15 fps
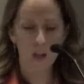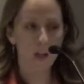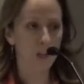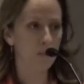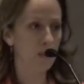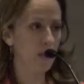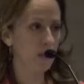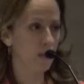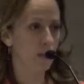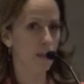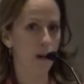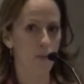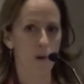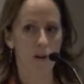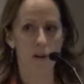Immediately,
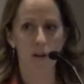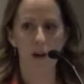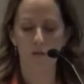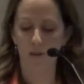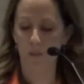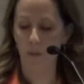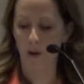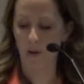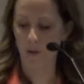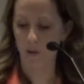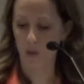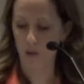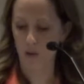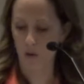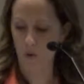I wanted every parent
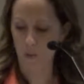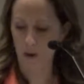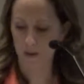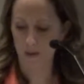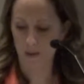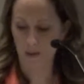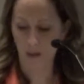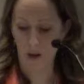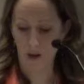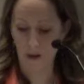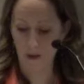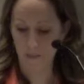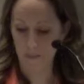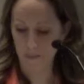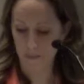to know about this
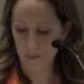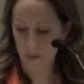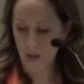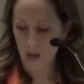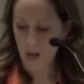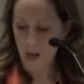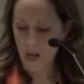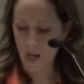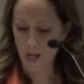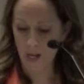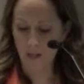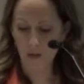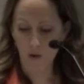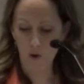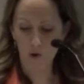diet. Had
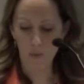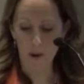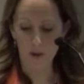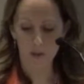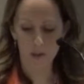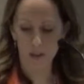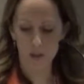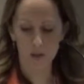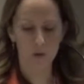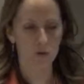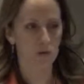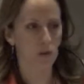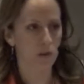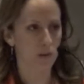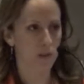I known about this or
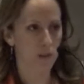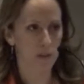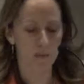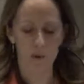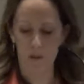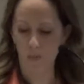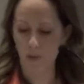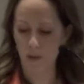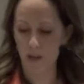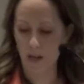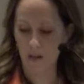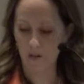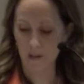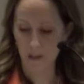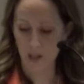learned this in my
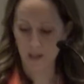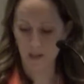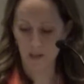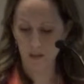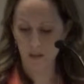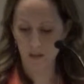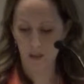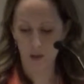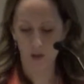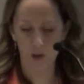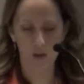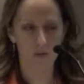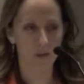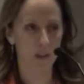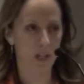prenatal classes, it
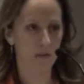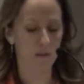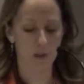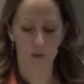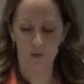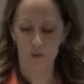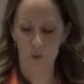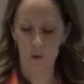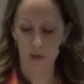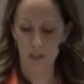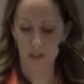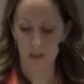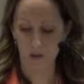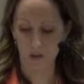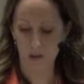could have saved us 4
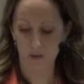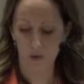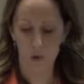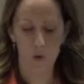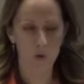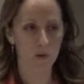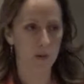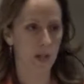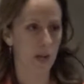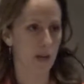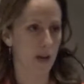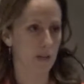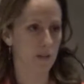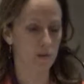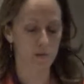years of total
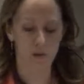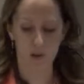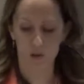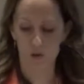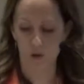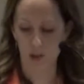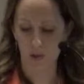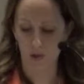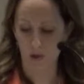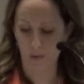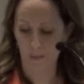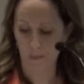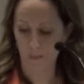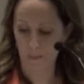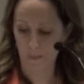chaos and frustration.